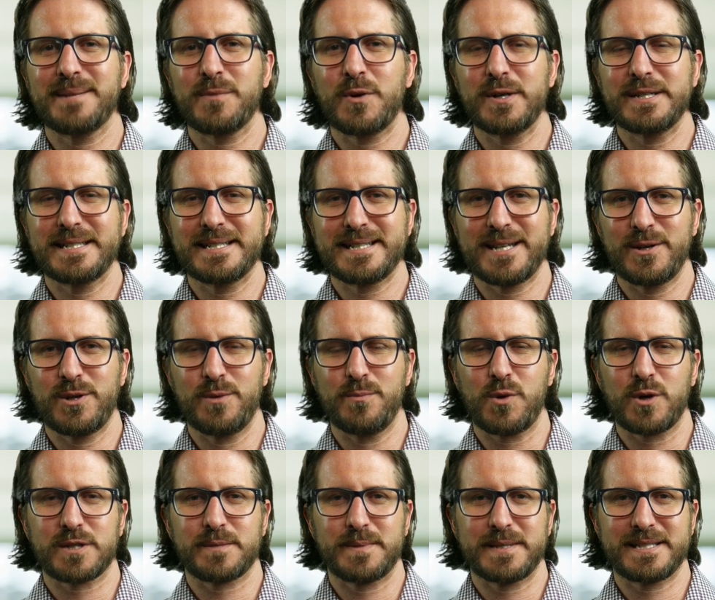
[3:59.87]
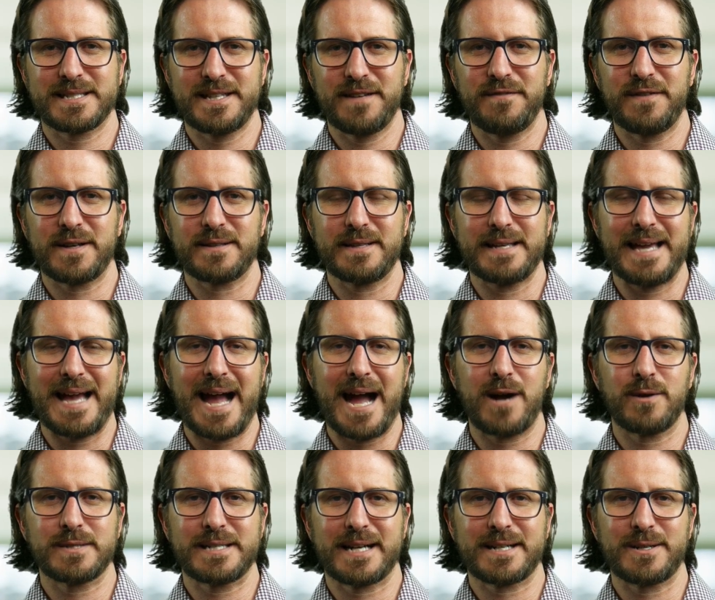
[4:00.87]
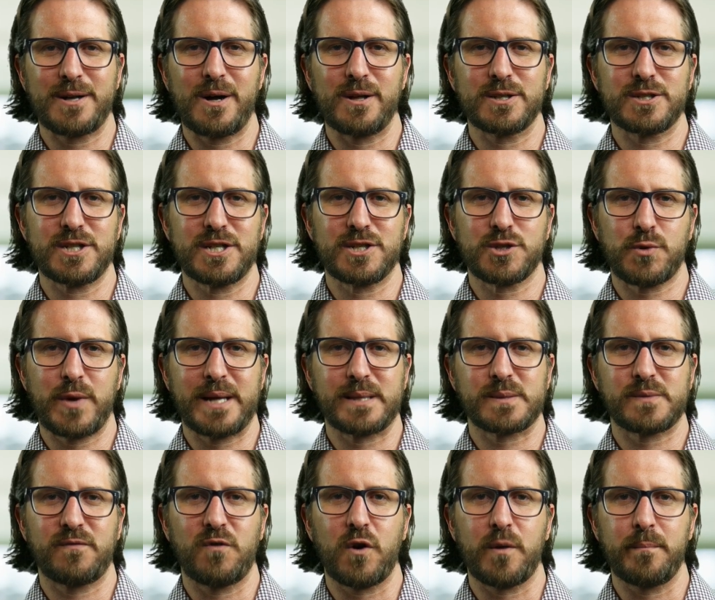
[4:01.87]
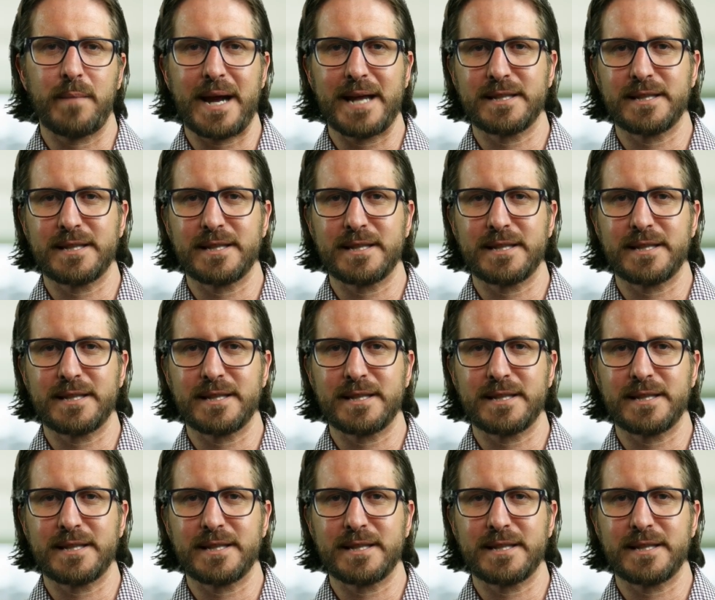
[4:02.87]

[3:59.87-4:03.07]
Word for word: I'm going to tell you more specifically how technology transformed my